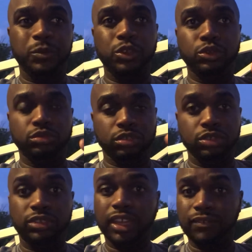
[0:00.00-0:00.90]

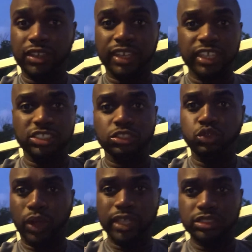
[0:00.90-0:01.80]
You take a vacation
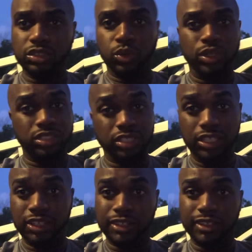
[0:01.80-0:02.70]
twice or once a
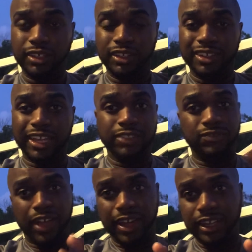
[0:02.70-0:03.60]
year. That's
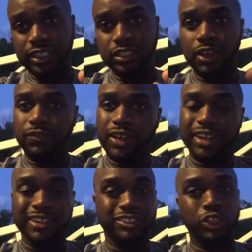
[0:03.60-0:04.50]
5 days off, 5
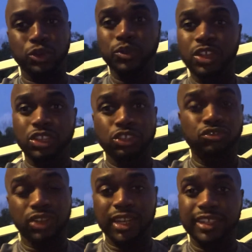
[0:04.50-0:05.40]
days. So
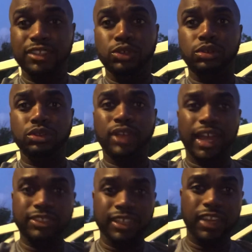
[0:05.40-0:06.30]
you
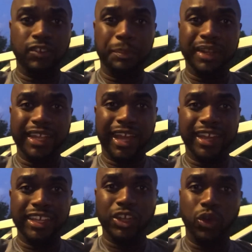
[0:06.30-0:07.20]
have to give up a
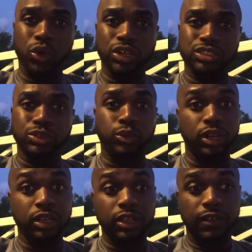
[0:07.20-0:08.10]
lot in order to
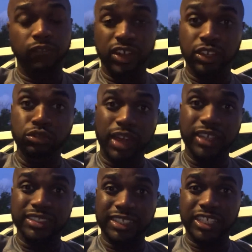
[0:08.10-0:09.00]
work for the
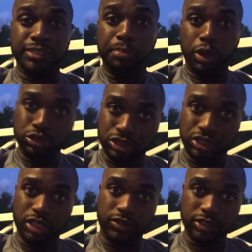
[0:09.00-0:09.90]
United States Postal
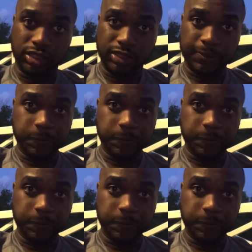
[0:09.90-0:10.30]
Service.